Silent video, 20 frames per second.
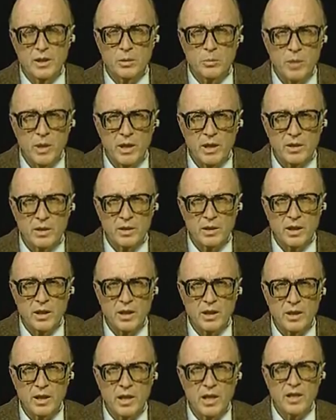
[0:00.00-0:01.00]
It may
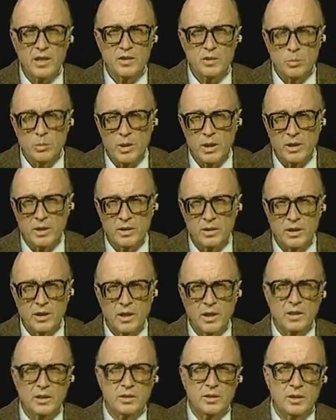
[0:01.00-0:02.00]
indicate age, it may
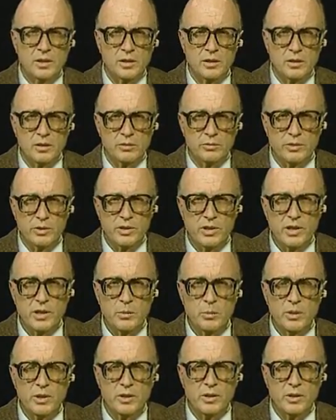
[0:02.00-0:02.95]
indicate fatigue,